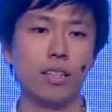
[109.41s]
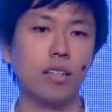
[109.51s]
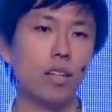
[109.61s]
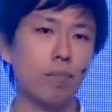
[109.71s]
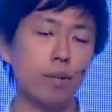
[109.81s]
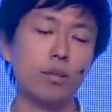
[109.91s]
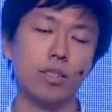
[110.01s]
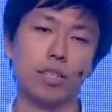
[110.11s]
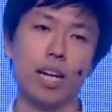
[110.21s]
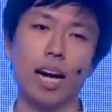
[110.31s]

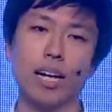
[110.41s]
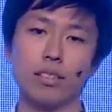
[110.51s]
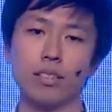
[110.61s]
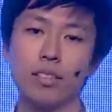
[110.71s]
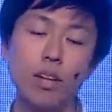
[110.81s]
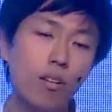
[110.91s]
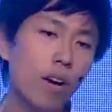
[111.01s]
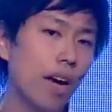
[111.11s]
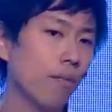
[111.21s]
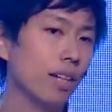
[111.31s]
computer has no
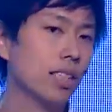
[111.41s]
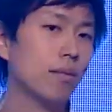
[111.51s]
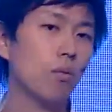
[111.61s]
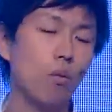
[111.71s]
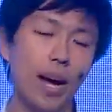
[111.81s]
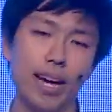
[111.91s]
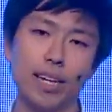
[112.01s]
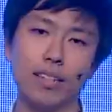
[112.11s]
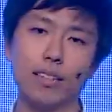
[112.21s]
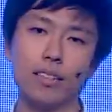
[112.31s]
effective way
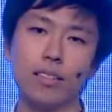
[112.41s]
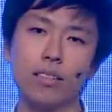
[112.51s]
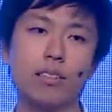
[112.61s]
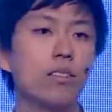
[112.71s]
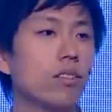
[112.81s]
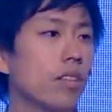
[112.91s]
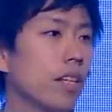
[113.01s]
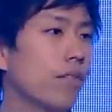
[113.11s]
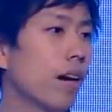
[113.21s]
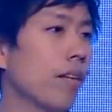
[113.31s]
to
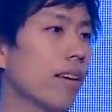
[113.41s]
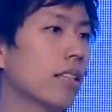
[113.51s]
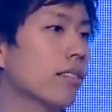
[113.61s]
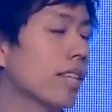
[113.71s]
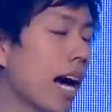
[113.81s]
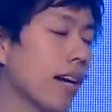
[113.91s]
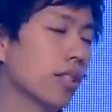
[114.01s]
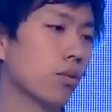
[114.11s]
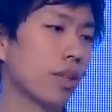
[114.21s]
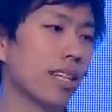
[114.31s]
evaluate
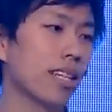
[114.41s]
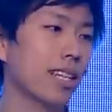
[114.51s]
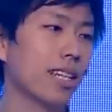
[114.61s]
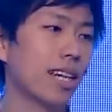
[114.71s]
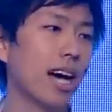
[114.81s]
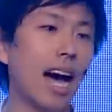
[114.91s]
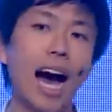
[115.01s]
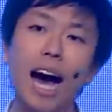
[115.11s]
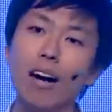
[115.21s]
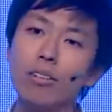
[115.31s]
directly
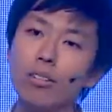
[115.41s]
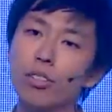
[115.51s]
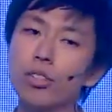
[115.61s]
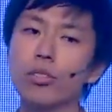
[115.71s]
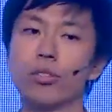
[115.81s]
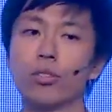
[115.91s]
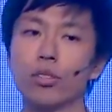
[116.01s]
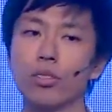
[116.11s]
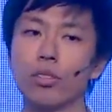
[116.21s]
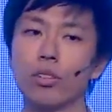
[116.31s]
how good
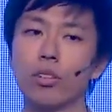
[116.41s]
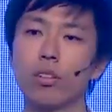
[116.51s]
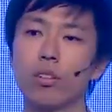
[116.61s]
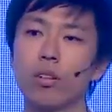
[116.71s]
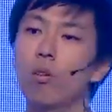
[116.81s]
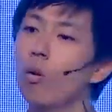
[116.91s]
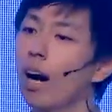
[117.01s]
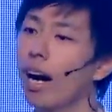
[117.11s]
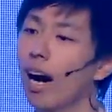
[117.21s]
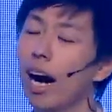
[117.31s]
or
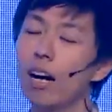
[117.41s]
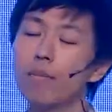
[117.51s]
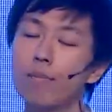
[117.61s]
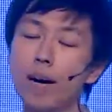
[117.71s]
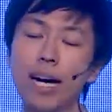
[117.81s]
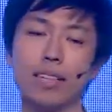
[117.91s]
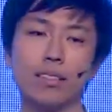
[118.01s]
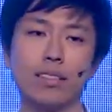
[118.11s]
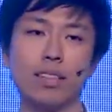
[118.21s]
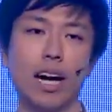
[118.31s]
how bad
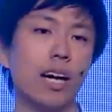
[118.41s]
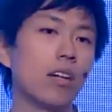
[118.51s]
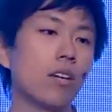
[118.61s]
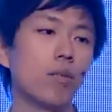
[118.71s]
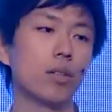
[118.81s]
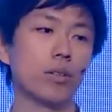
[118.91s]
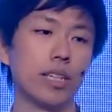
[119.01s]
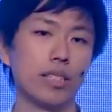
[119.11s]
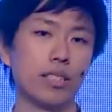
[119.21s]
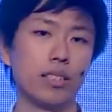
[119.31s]
ago
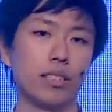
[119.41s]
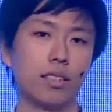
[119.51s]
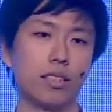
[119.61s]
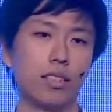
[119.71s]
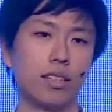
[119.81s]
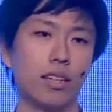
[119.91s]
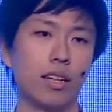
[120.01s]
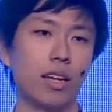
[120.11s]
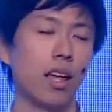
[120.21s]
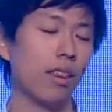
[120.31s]
borders,
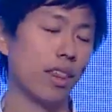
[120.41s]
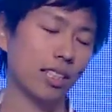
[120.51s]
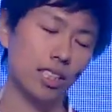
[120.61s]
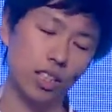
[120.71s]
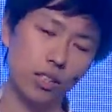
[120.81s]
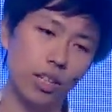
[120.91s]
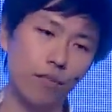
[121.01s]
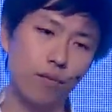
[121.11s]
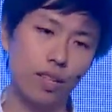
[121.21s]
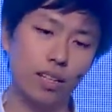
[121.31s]
the
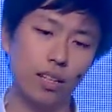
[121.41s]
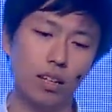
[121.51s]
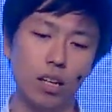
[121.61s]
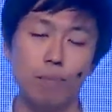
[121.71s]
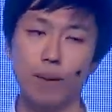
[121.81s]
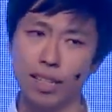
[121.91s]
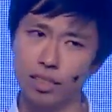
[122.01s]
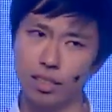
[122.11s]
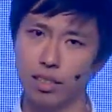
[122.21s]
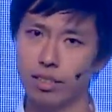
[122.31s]
geography of black
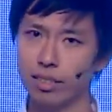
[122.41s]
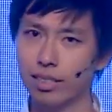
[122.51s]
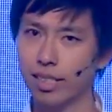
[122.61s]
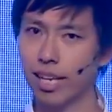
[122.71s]
stones